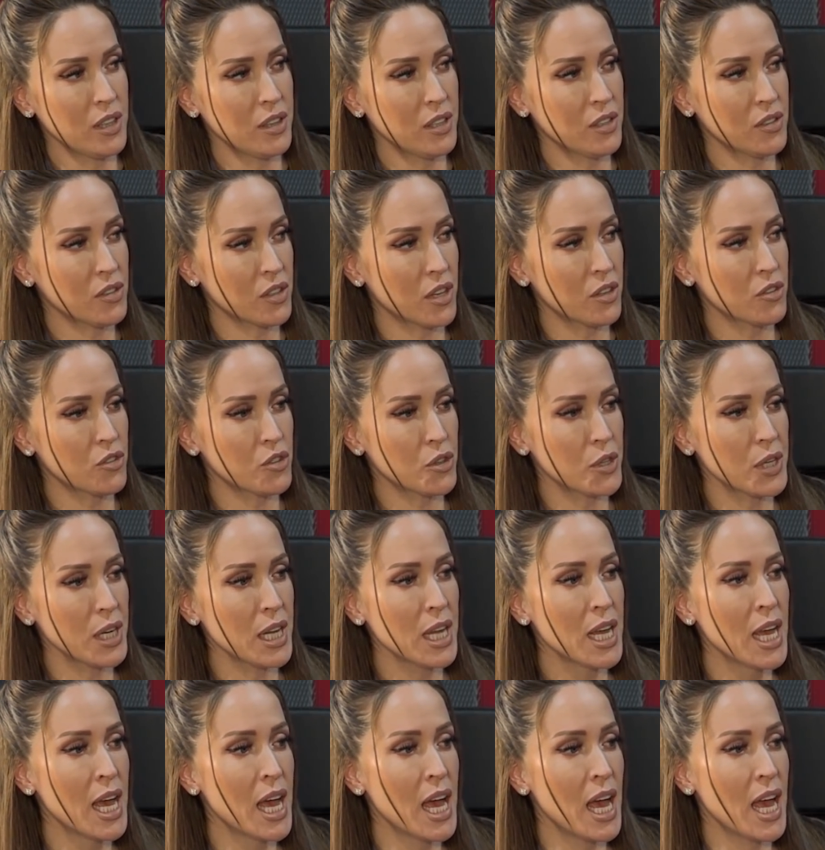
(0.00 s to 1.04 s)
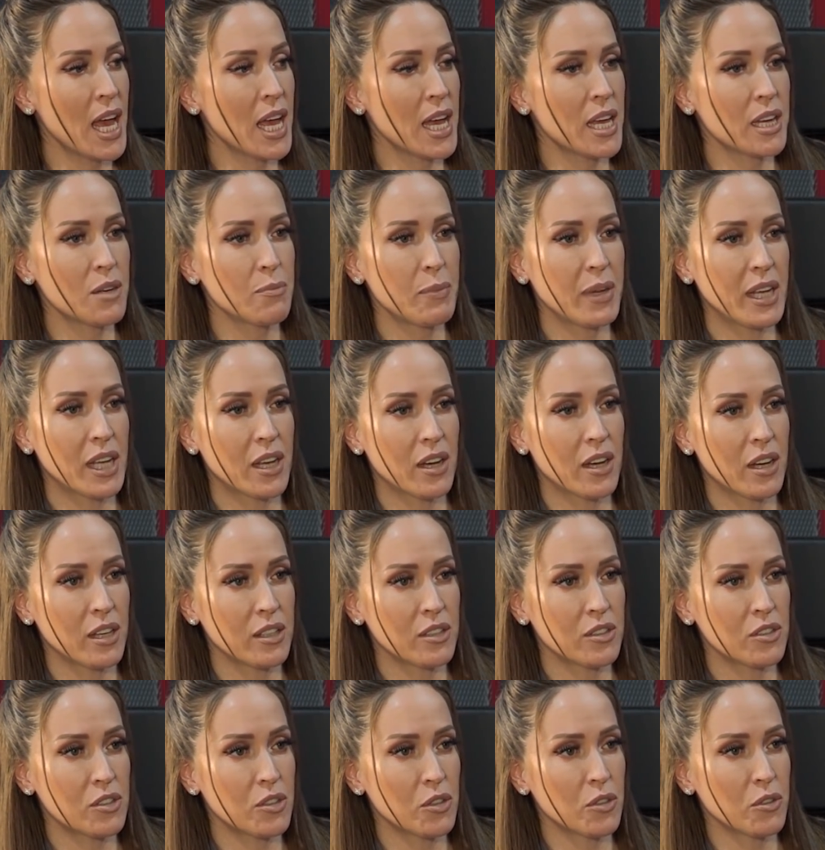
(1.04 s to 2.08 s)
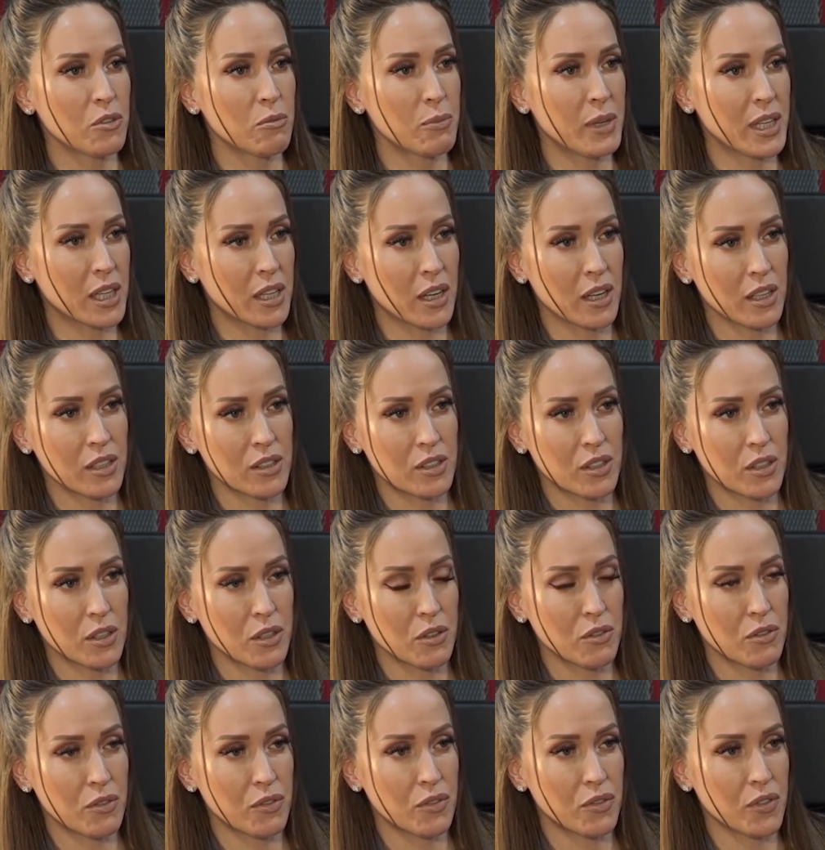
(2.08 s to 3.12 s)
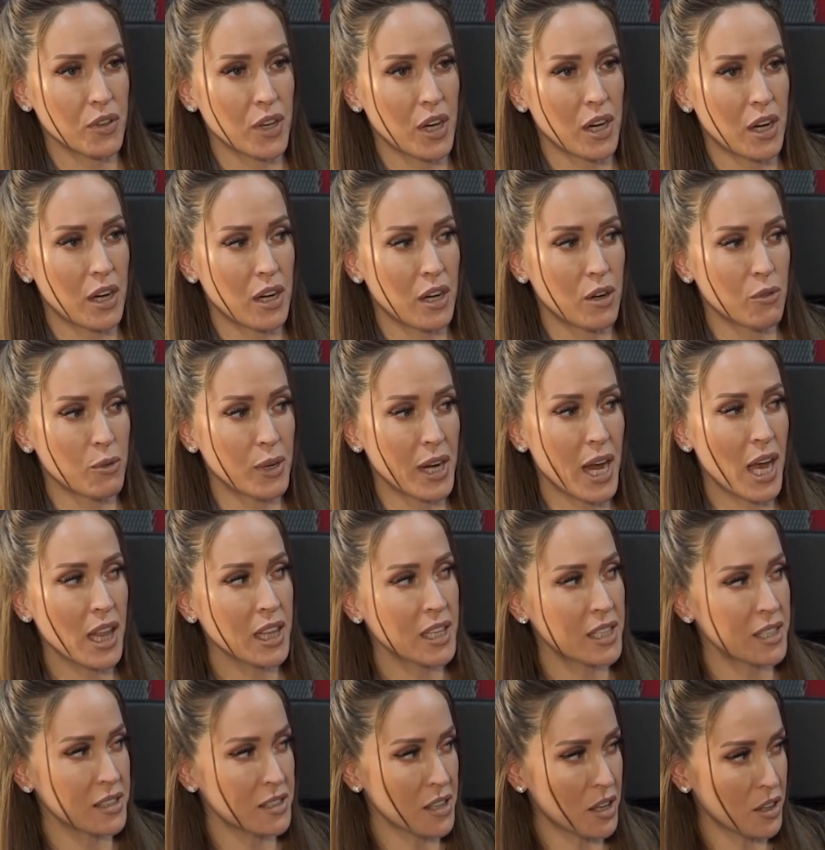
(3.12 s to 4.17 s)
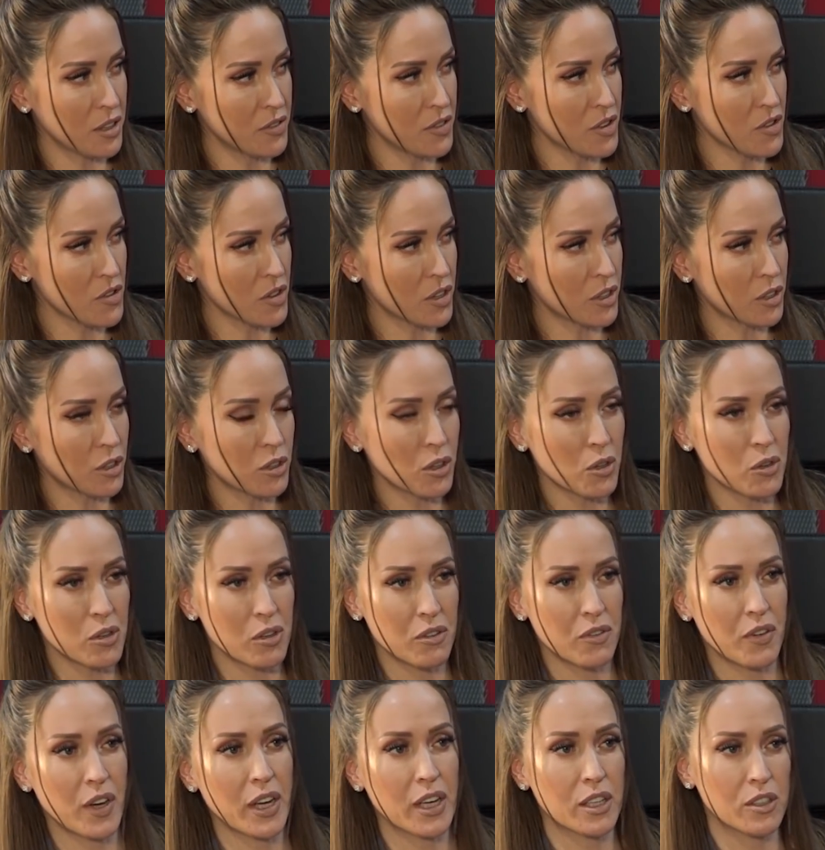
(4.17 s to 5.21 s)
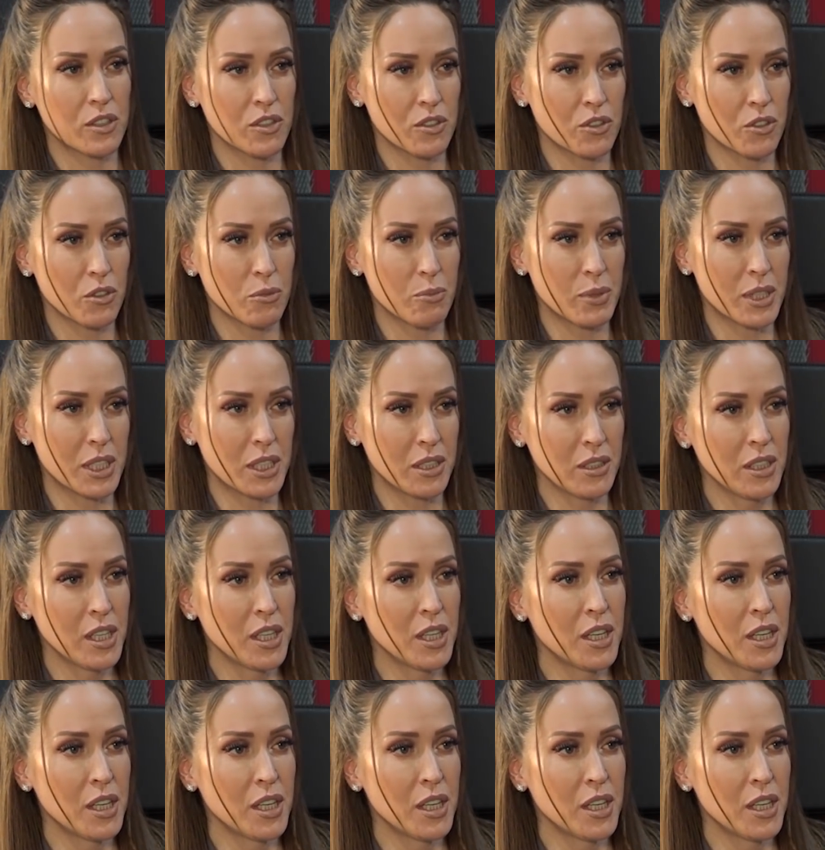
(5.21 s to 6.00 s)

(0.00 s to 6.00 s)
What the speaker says: in this country uh-huh. and begun to, because of reality television, glorify stupid.